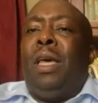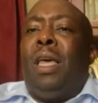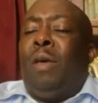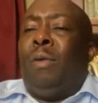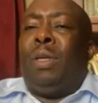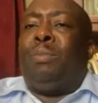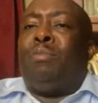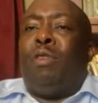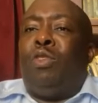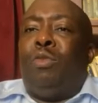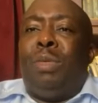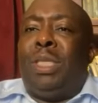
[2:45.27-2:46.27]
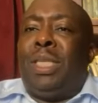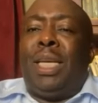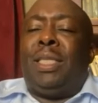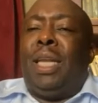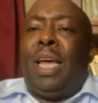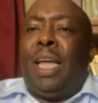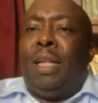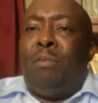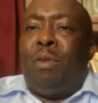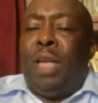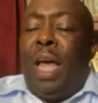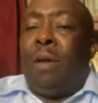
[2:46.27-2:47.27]
He was prone to mistakes like
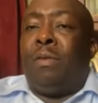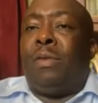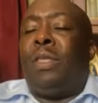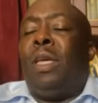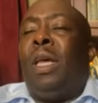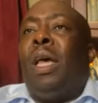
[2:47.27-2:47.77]
anybody else.